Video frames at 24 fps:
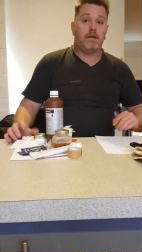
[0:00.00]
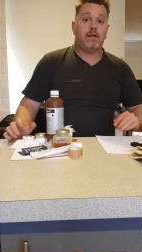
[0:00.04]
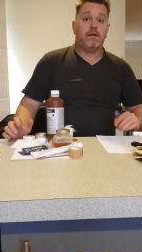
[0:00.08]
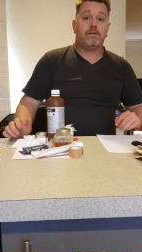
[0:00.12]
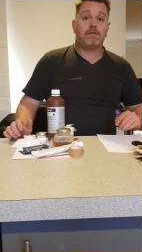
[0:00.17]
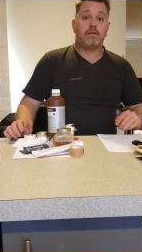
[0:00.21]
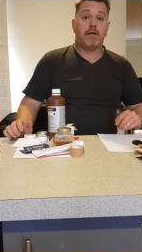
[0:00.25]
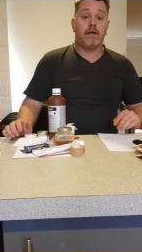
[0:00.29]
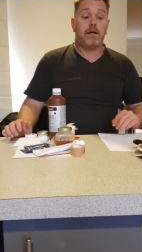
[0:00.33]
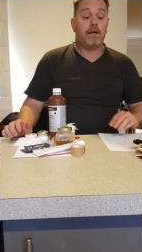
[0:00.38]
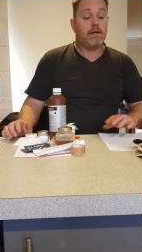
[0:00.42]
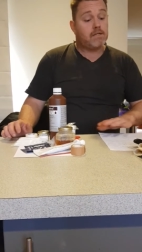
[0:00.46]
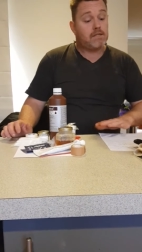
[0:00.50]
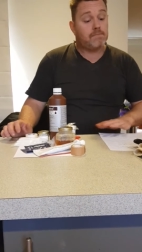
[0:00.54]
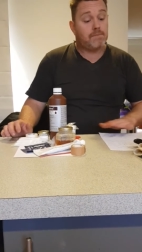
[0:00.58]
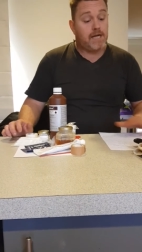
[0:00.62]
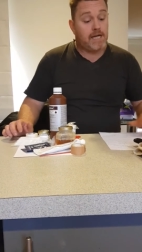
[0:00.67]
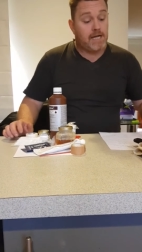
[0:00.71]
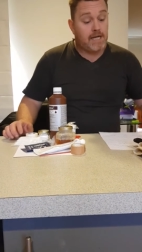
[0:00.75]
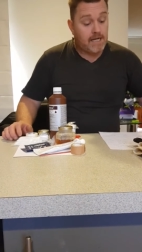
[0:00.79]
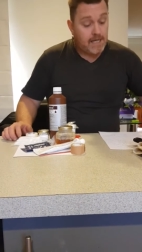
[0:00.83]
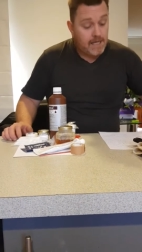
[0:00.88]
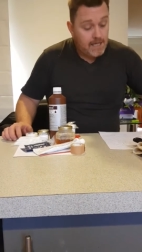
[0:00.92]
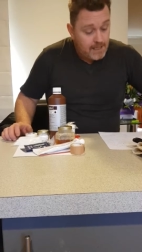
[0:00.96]
So your
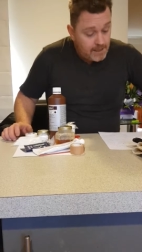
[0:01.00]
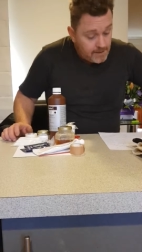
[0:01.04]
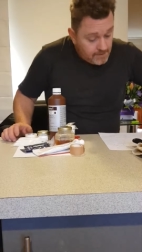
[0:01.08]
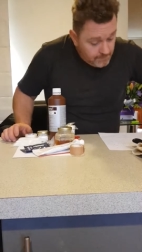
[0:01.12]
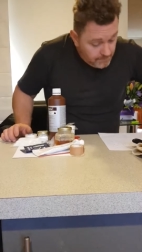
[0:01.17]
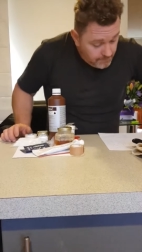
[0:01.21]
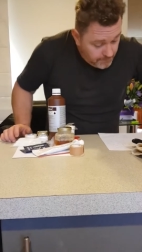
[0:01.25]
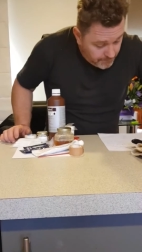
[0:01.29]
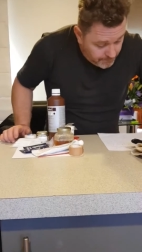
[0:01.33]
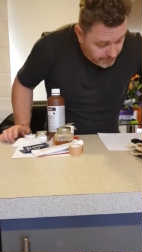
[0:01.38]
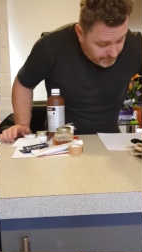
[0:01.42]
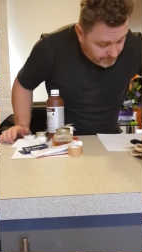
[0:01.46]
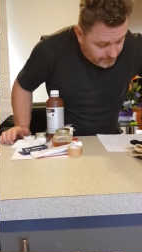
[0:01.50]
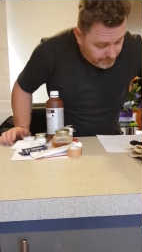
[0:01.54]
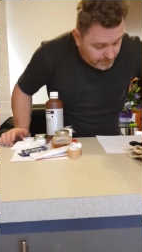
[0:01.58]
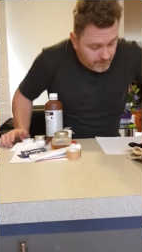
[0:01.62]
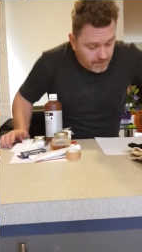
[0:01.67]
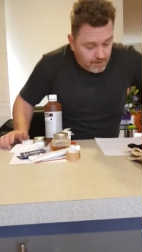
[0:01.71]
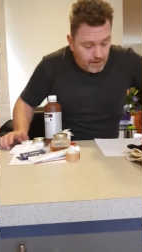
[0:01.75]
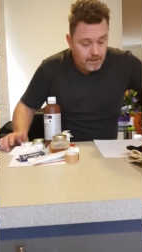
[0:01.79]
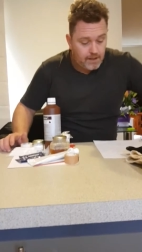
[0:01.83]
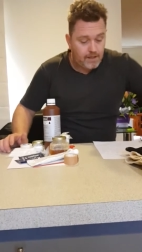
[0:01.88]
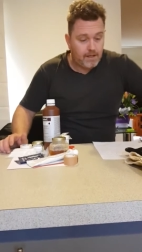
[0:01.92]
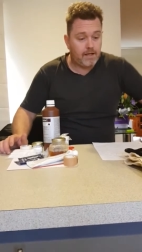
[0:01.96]
intermediate kit
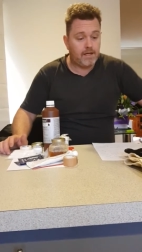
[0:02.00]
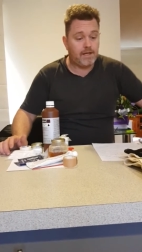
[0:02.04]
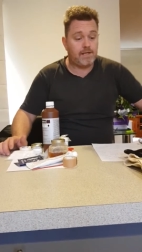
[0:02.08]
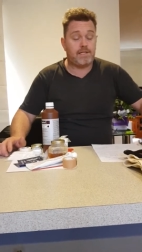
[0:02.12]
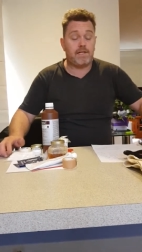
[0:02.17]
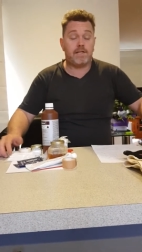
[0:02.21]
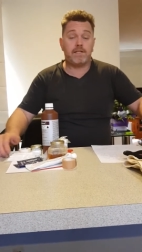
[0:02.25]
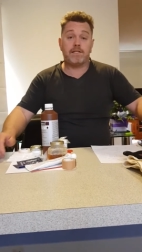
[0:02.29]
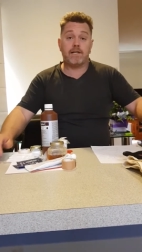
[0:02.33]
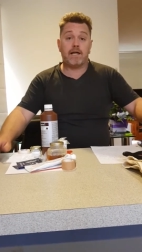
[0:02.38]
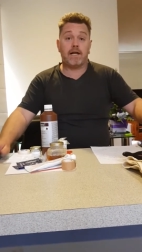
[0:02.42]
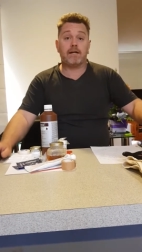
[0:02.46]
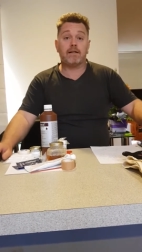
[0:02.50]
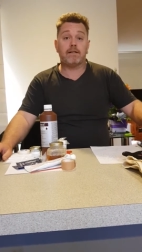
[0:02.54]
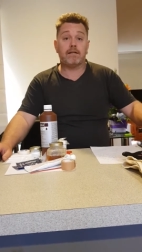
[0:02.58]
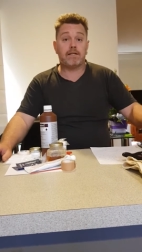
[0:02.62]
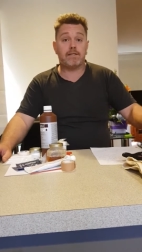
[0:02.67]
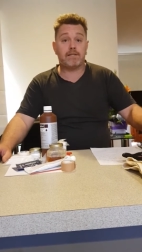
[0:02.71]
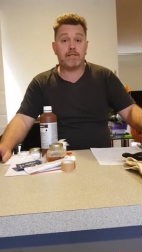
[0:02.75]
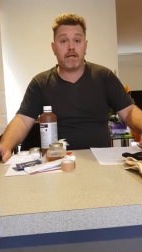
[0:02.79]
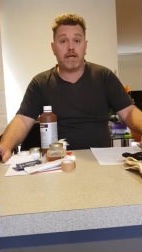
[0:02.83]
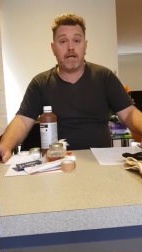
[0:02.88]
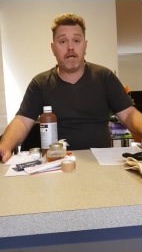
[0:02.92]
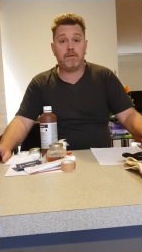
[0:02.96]
is exactly the
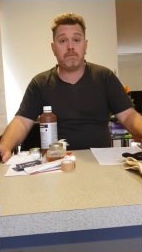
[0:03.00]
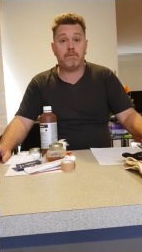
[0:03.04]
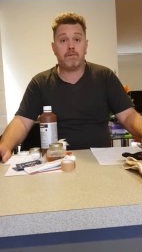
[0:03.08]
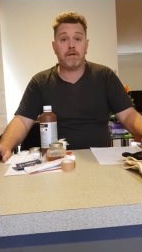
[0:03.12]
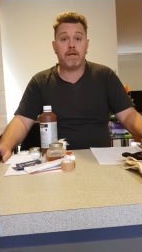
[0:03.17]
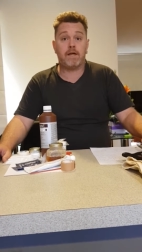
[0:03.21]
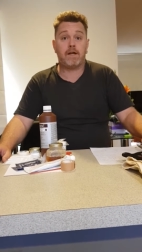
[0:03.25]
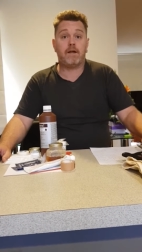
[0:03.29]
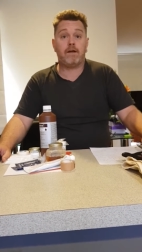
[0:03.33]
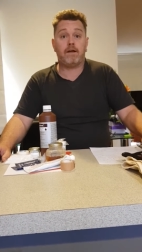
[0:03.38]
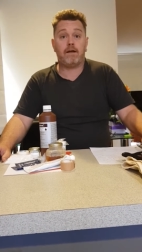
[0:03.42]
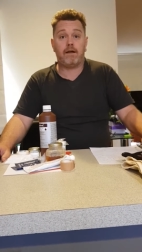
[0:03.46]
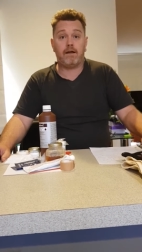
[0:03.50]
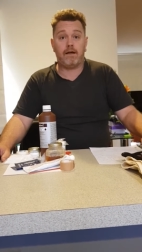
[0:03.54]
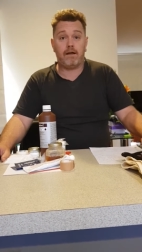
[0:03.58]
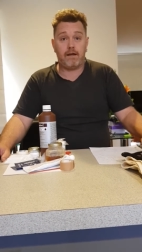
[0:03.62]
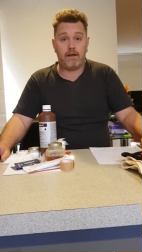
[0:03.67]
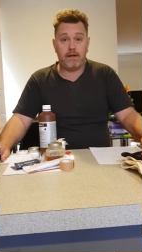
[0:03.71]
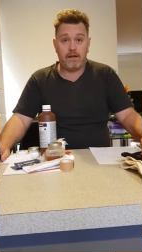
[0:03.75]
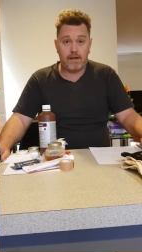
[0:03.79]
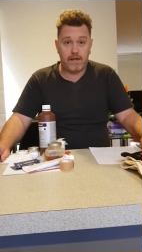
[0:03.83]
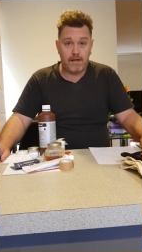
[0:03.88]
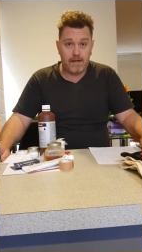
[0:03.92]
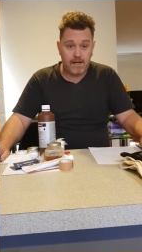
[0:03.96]
same
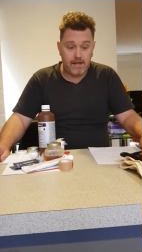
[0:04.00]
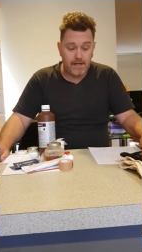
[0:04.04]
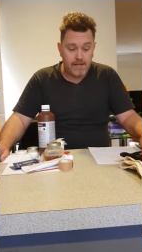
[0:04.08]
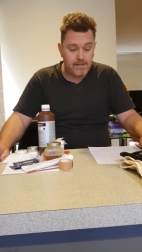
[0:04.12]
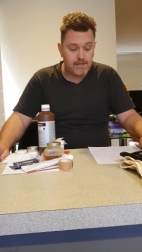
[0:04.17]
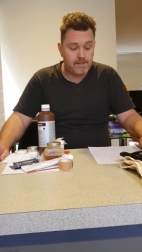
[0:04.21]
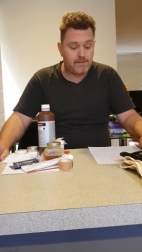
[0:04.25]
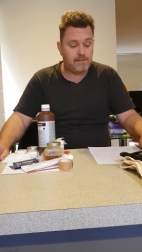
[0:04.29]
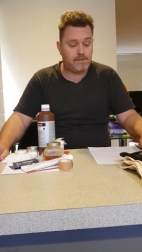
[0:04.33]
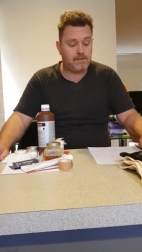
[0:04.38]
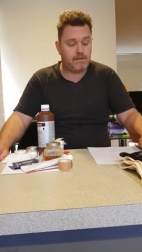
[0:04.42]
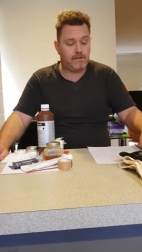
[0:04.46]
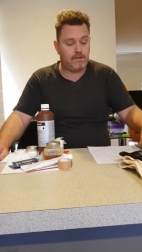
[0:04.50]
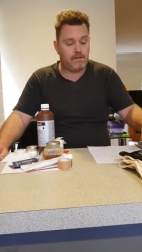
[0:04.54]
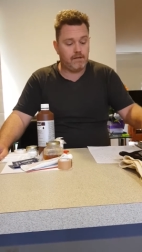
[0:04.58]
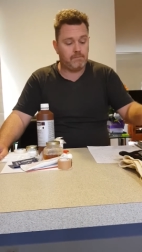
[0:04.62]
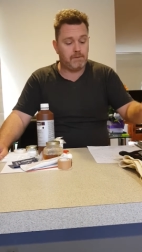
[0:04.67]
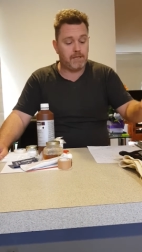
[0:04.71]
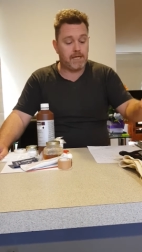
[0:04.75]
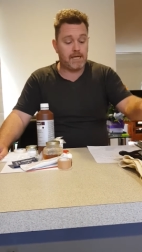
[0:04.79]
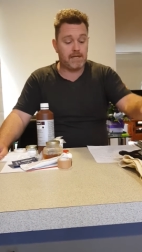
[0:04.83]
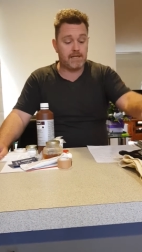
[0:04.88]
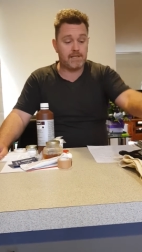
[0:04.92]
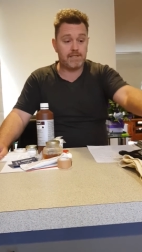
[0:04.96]
as your
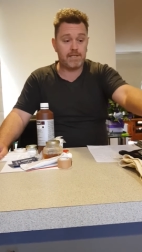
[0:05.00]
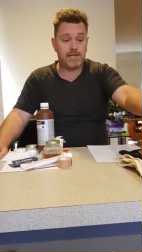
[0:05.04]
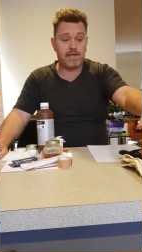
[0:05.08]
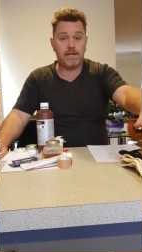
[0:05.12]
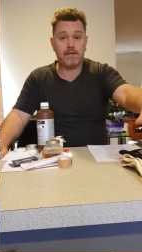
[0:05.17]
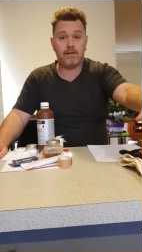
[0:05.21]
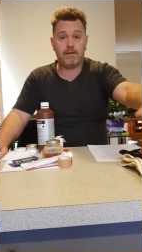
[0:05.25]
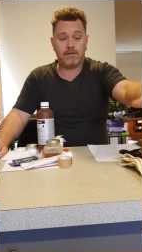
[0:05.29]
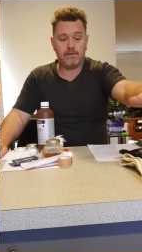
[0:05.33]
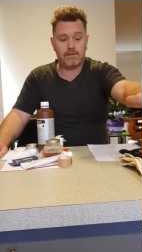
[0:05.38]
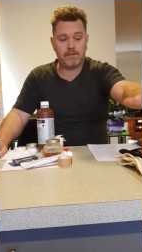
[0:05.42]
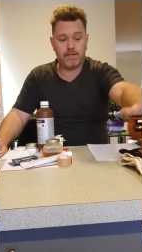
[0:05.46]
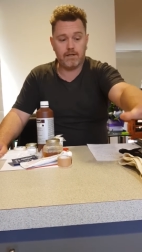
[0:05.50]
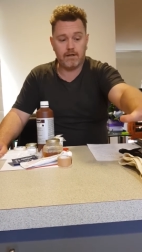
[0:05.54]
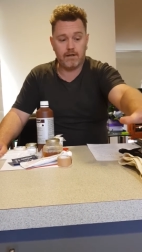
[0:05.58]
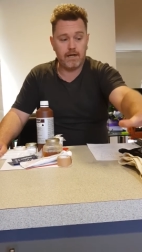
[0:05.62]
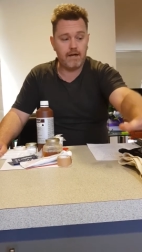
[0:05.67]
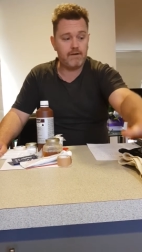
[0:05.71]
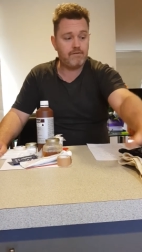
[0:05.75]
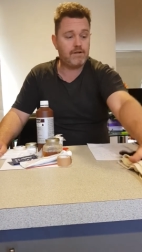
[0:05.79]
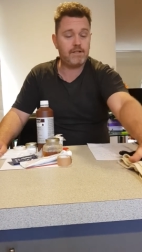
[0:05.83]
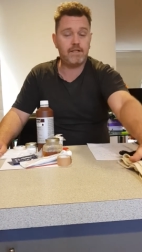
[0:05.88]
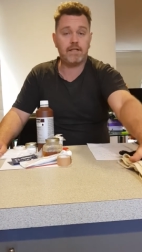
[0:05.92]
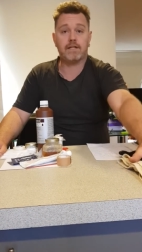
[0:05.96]
beginner's kit. So
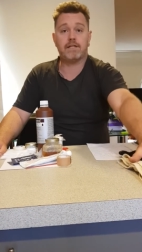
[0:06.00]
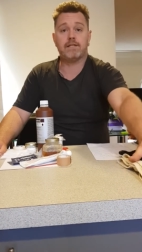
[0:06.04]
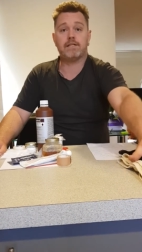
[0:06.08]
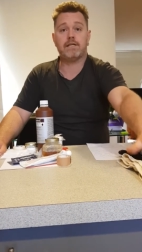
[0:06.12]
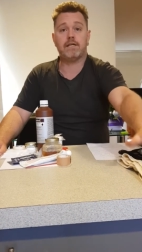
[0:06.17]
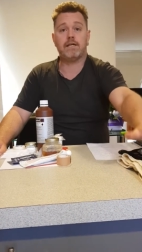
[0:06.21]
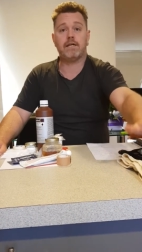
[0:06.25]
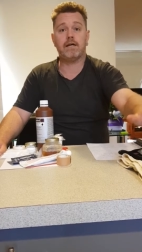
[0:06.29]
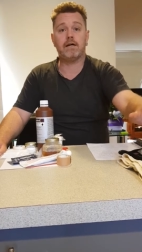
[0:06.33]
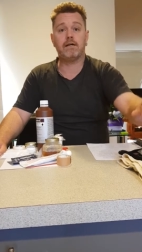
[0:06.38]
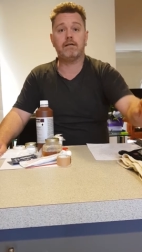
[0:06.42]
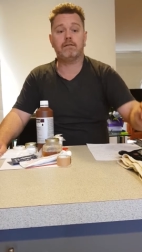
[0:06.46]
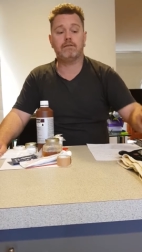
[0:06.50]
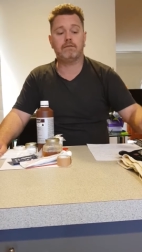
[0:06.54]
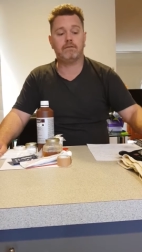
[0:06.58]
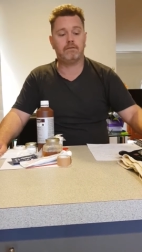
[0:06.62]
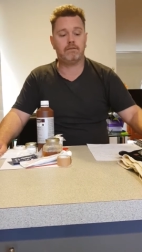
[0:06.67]
everything that's here,